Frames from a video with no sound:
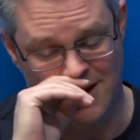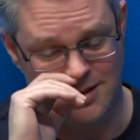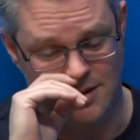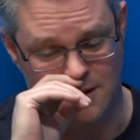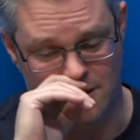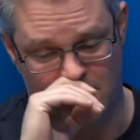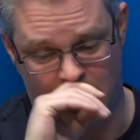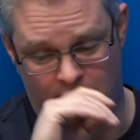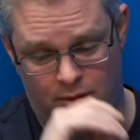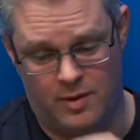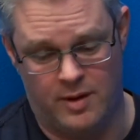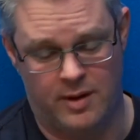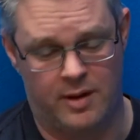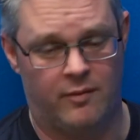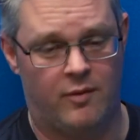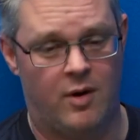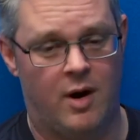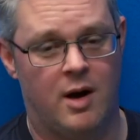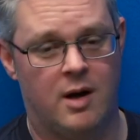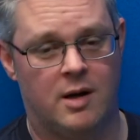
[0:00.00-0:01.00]
to do with
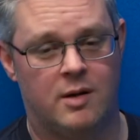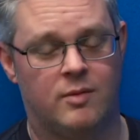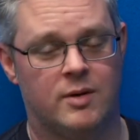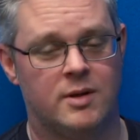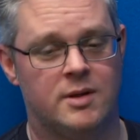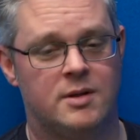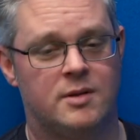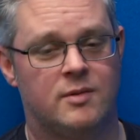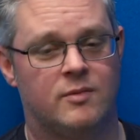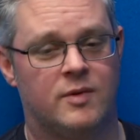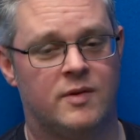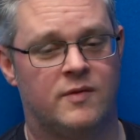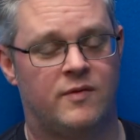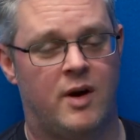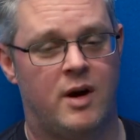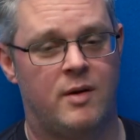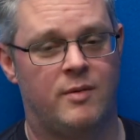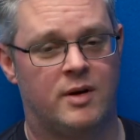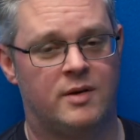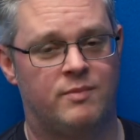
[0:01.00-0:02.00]
Iraq was
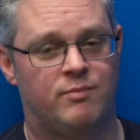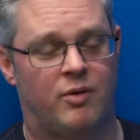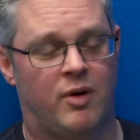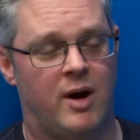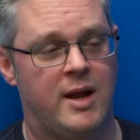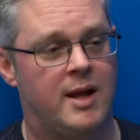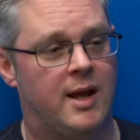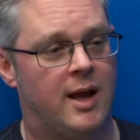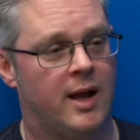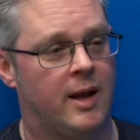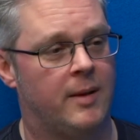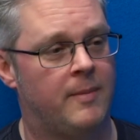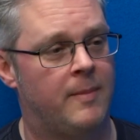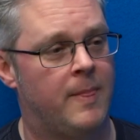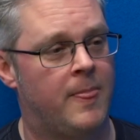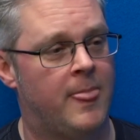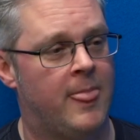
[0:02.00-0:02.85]
very much breaking.